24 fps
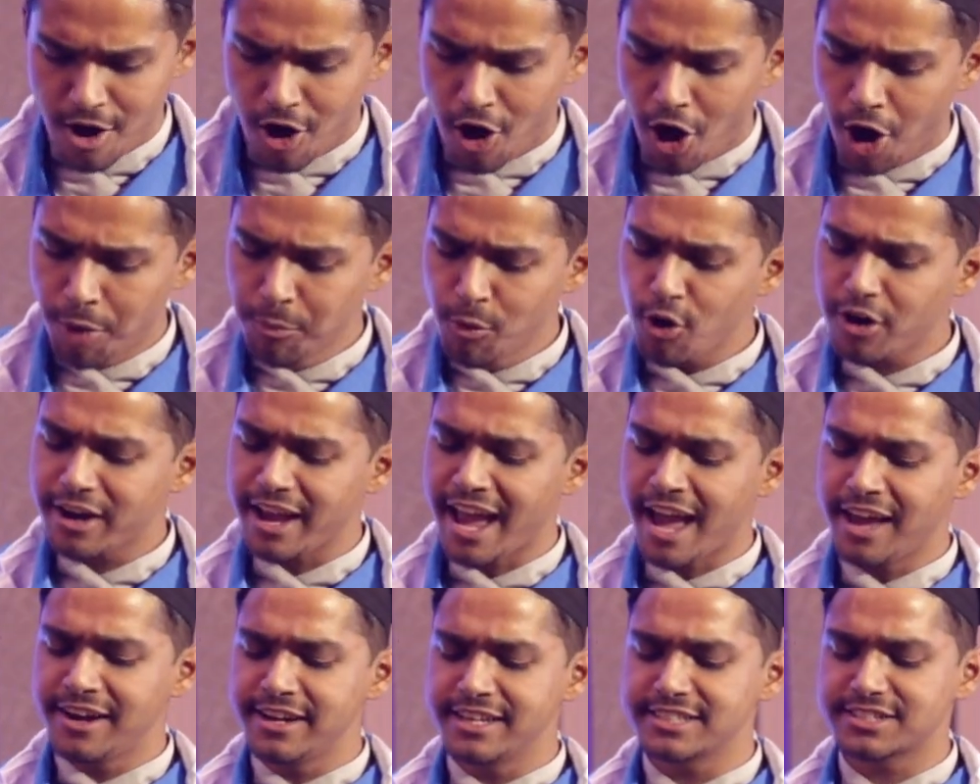Amok
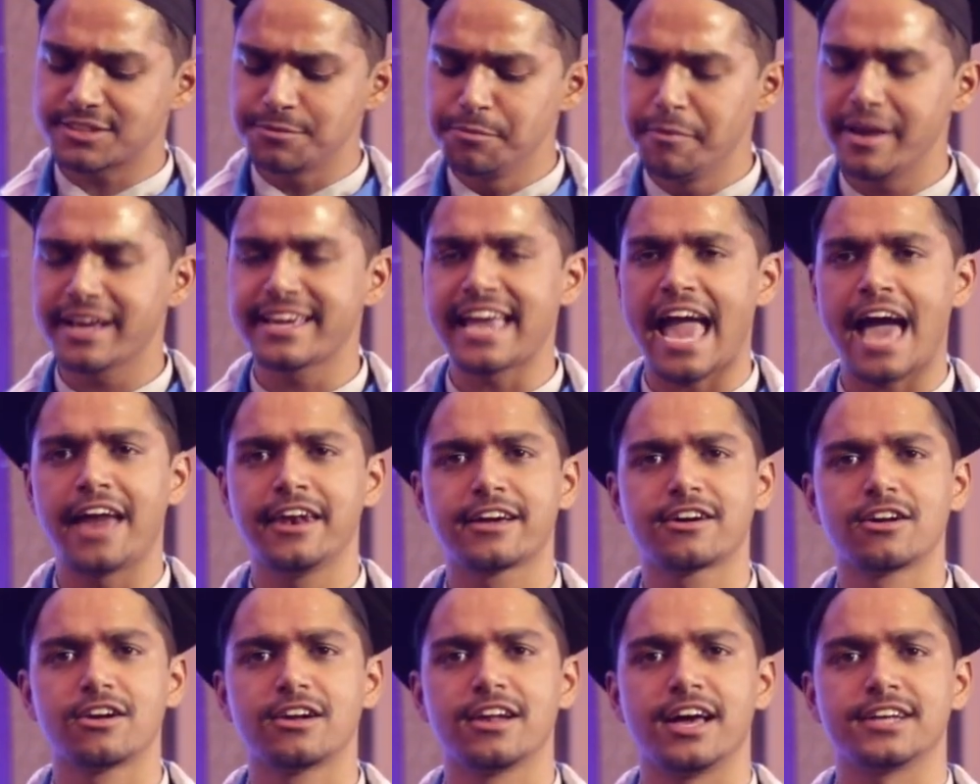and his
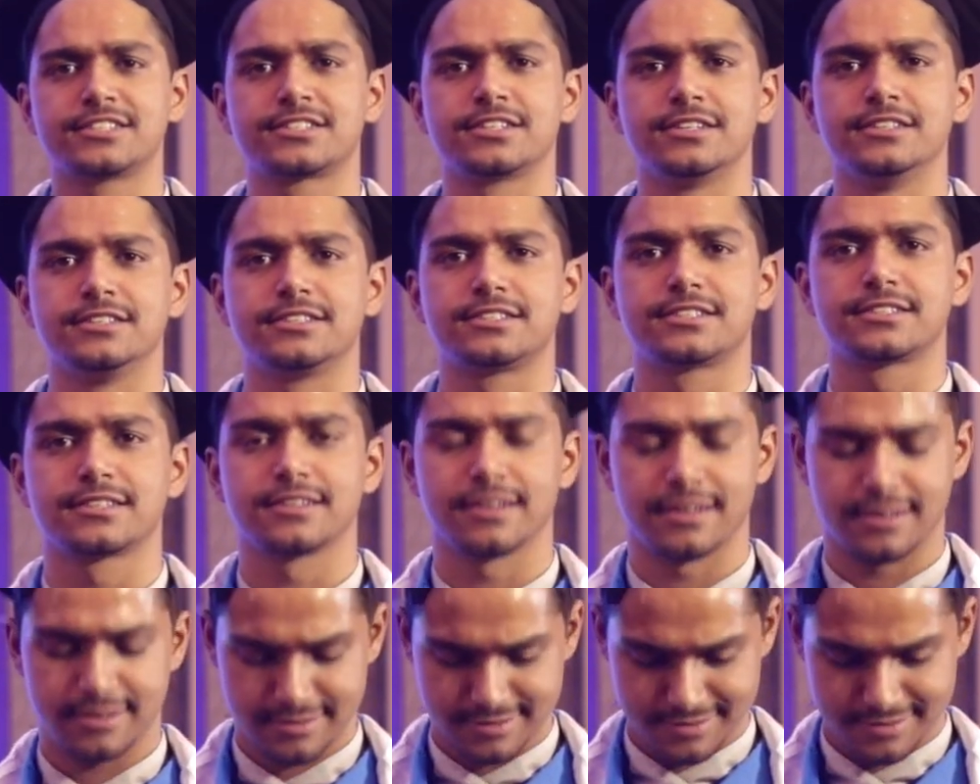mechanical lessons,